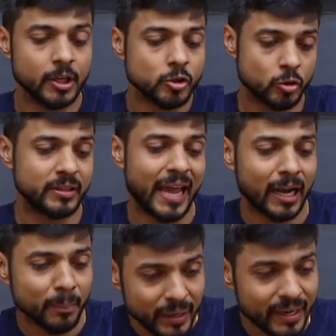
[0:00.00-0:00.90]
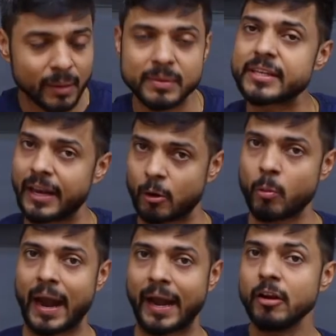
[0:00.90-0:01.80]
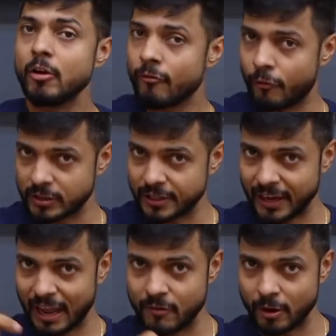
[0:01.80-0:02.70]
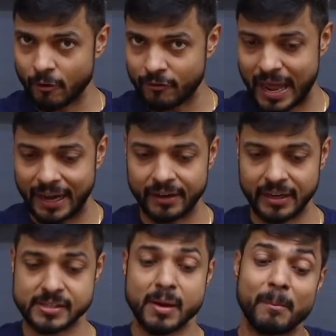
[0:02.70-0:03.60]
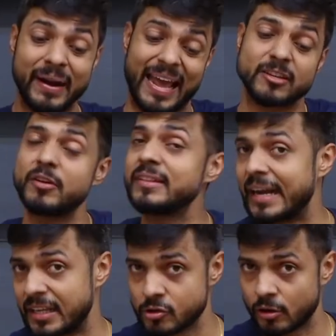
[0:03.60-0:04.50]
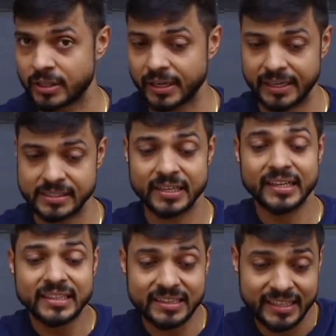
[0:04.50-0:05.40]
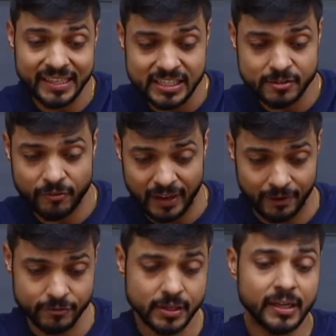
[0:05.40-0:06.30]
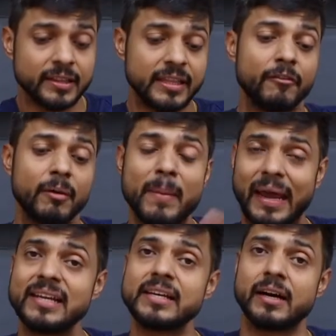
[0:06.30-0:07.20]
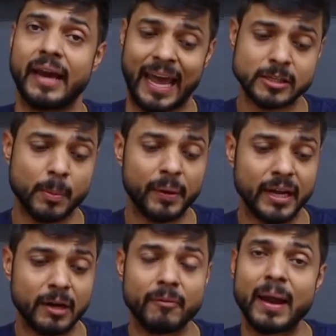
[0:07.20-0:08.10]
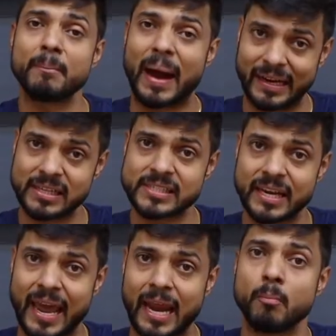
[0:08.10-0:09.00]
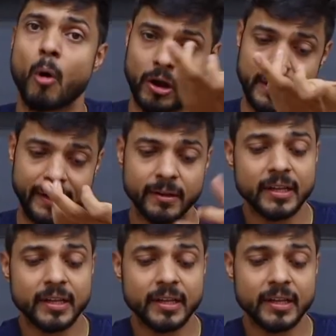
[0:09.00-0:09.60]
So that medium is required for the traveling of light rays, but actually that is not the case. These waves, there were many experiments done by Michelson and Morley.